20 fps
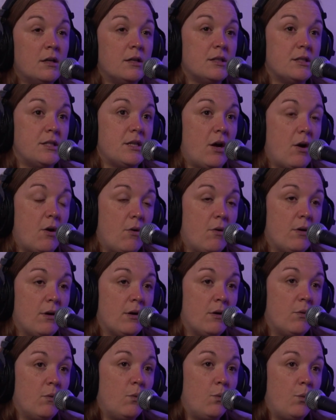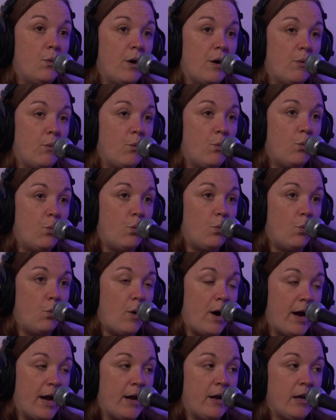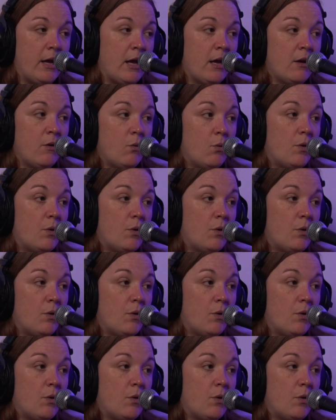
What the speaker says: So why